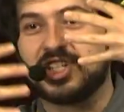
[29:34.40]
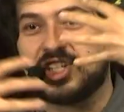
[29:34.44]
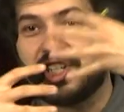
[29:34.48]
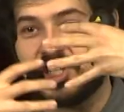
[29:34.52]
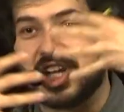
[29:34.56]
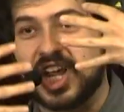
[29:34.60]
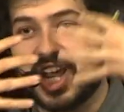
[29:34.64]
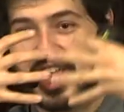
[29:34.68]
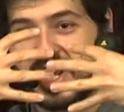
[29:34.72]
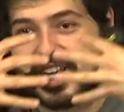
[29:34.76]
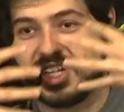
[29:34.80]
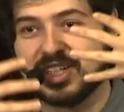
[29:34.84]

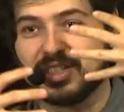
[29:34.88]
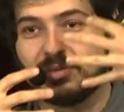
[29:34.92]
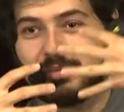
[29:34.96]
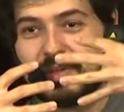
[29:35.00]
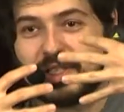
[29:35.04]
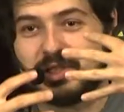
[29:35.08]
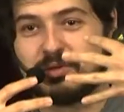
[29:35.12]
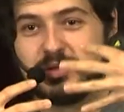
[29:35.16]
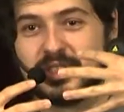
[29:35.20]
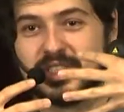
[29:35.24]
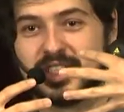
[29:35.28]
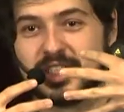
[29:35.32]
shared
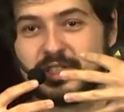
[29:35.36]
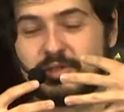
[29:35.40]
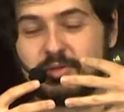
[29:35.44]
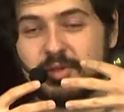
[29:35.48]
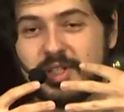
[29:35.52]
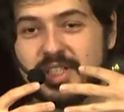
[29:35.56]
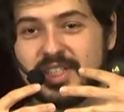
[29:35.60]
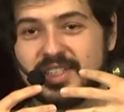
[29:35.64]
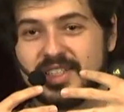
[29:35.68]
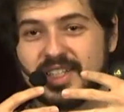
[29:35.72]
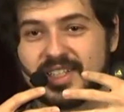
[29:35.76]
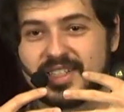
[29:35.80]
between the two
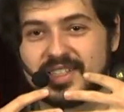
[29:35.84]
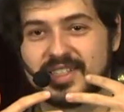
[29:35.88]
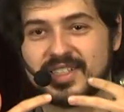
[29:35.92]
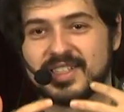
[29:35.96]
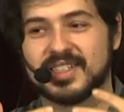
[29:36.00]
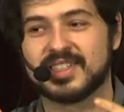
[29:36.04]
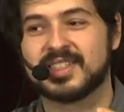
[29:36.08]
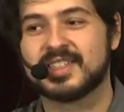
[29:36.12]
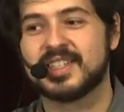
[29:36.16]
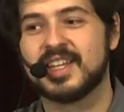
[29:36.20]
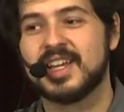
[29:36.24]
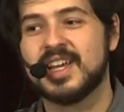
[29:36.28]

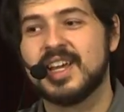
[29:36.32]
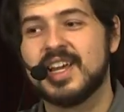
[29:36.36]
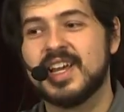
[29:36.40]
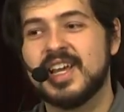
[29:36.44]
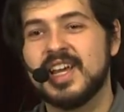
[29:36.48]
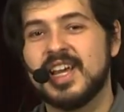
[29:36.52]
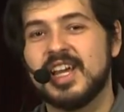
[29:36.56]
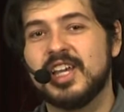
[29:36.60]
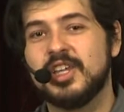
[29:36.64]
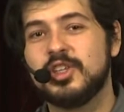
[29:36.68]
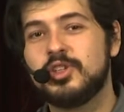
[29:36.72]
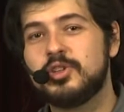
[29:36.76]
indexes,
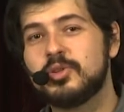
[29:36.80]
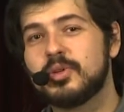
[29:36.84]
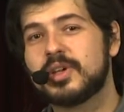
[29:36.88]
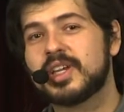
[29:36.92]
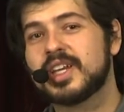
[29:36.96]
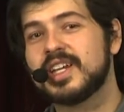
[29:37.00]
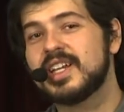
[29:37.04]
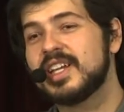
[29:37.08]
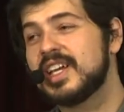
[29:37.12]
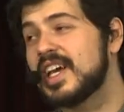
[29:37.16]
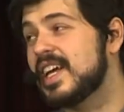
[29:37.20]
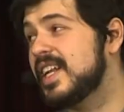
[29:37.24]
you
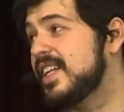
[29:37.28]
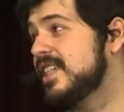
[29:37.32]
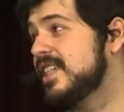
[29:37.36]
can get